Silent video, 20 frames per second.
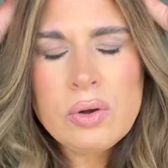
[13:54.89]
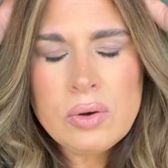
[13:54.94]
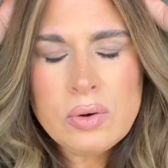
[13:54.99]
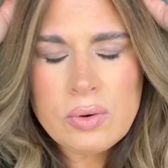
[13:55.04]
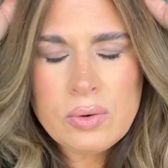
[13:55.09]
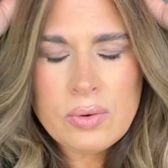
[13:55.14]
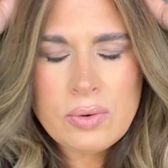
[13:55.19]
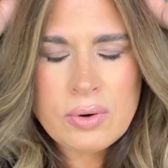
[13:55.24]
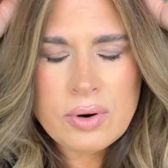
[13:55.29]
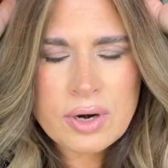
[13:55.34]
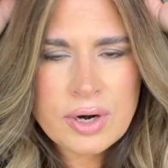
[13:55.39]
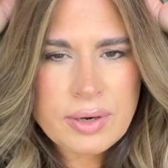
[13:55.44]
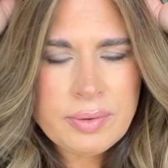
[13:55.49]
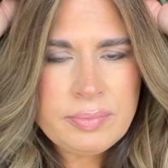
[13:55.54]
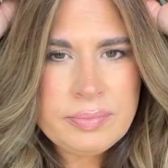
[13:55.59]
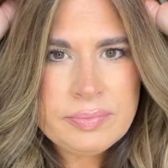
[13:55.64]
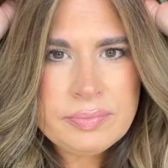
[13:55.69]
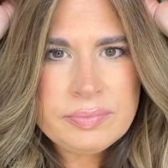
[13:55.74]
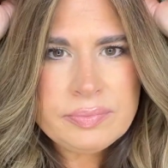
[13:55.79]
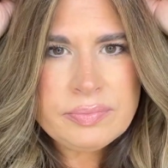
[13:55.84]

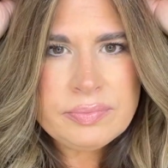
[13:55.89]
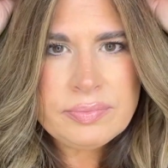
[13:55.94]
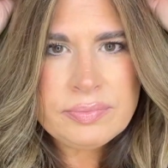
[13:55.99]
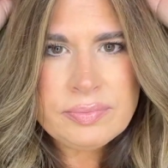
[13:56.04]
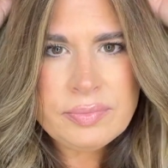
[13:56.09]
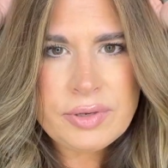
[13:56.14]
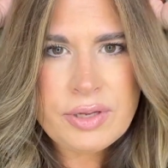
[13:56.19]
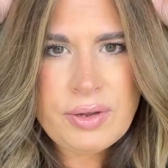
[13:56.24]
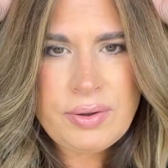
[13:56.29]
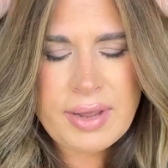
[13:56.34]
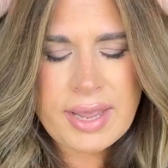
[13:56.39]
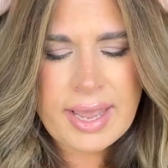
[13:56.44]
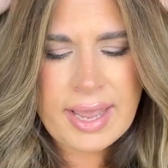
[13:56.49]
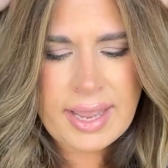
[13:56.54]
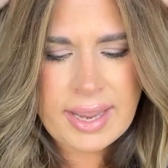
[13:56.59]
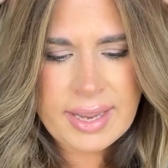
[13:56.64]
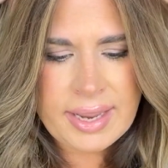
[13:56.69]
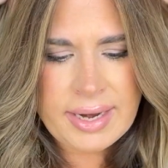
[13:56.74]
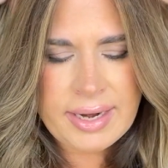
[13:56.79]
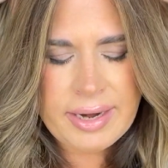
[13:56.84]
Or you
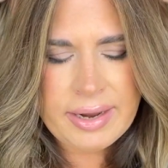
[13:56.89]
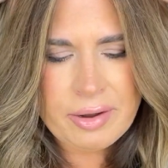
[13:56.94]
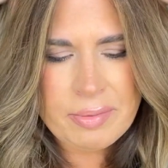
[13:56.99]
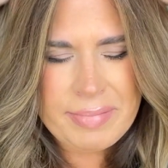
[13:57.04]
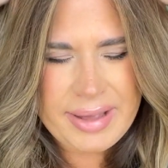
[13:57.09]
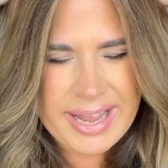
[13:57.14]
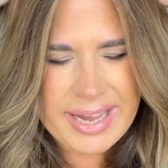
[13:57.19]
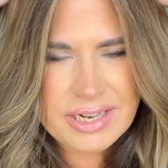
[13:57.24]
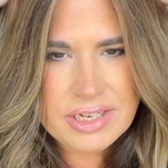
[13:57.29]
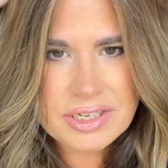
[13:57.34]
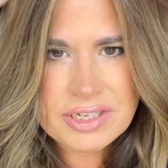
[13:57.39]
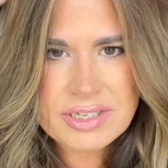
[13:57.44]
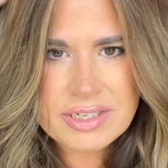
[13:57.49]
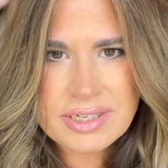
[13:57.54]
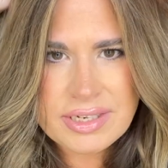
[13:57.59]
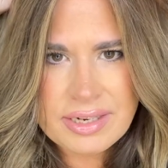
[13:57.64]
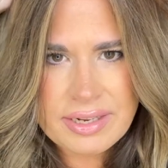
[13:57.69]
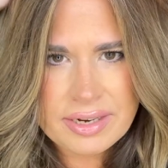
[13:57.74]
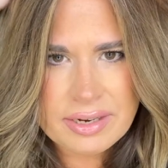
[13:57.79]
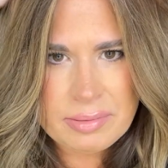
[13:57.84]
can go back just a
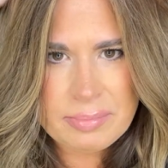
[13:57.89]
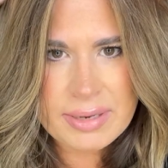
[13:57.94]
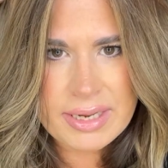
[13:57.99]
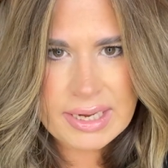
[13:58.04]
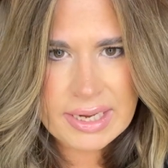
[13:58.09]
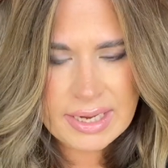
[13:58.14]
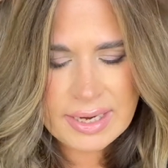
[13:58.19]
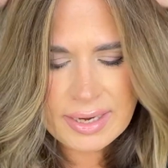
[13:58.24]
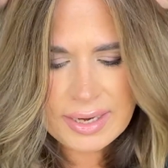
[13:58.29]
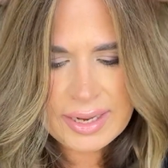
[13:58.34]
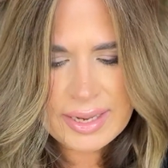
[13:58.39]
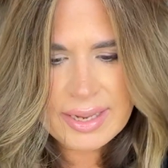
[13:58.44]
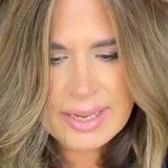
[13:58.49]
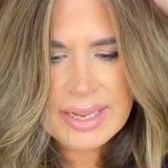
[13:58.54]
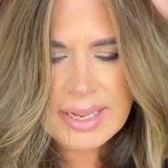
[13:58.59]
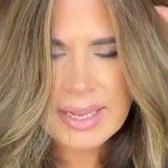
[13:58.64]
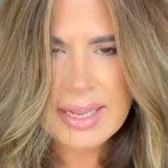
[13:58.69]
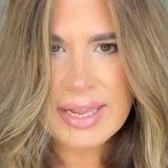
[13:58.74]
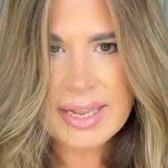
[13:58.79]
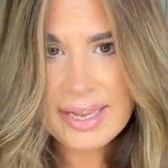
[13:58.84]
little bit.
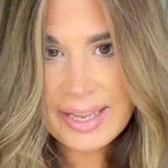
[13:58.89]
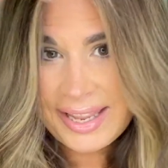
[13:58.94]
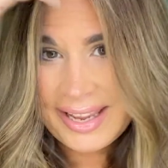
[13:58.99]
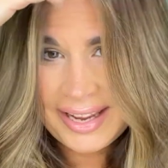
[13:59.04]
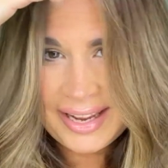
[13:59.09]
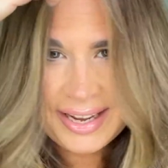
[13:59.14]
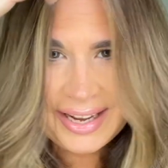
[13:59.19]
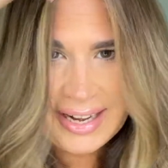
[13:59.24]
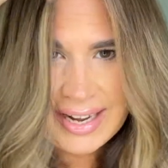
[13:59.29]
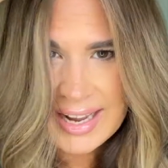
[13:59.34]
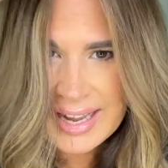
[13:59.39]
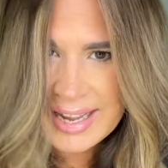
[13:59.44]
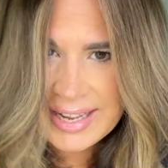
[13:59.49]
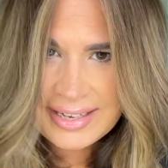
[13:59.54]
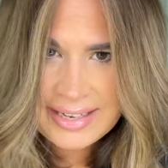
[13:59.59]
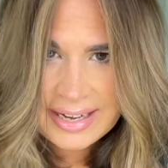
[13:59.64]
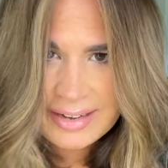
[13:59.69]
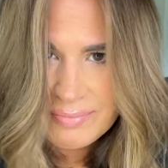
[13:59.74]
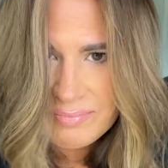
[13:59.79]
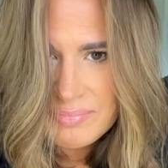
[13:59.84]
Again,
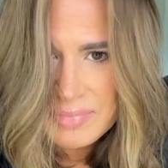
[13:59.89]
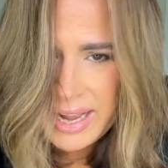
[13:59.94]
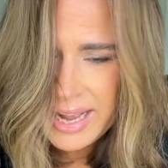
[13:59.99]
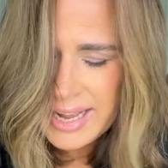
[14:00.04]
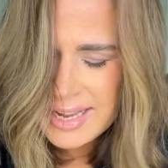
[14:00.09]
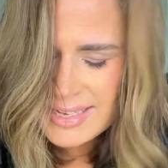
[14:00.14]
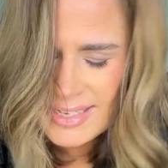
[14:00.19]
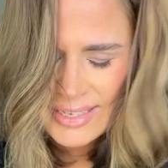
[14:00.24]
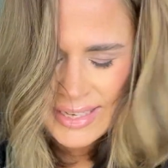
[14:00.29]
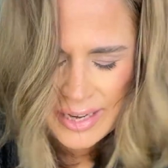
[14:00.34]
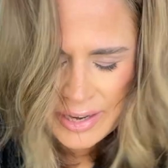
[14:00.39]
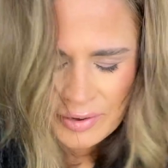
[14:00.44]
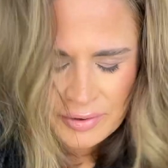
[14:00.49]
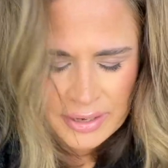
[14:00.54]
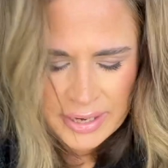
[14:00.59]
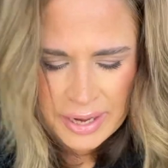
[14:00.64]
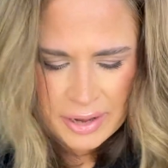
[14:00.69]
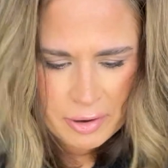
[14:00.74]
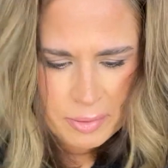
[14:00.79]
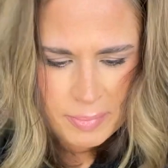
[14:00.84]
I say
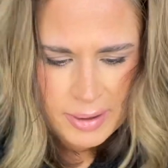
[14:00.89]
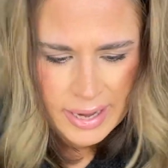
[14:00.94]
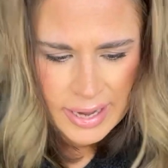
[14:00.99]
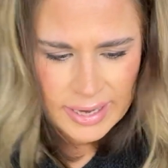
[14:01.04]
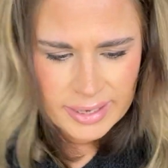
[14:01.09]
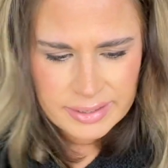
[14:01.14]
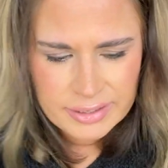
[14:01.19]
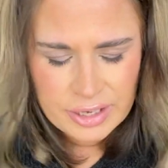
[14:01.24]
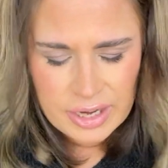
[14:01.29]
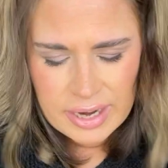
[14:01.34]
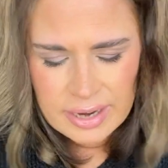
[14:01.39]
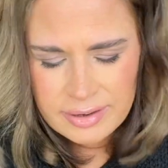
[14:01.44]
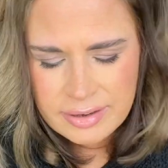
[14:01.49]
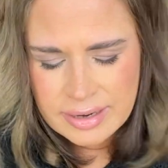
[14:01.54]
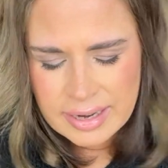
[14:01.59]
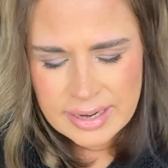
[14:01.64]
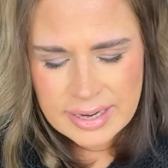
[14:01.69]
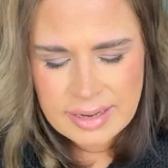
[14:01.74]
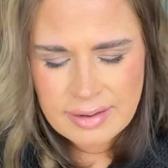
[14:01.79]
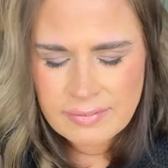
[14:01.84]
only go back,
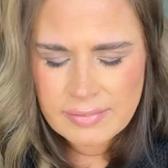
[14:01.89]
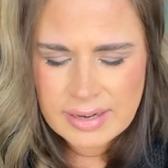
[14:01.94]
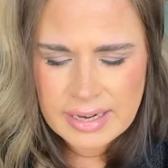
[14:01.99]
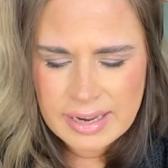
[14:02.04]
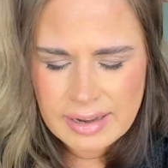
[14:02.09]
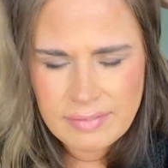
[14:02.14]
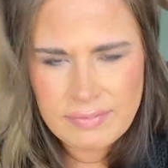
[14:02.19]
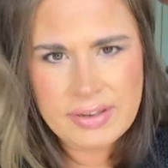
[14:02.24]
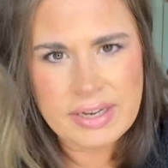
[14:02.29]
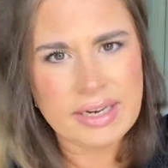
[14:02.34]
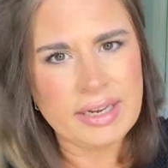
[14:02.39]
not even half an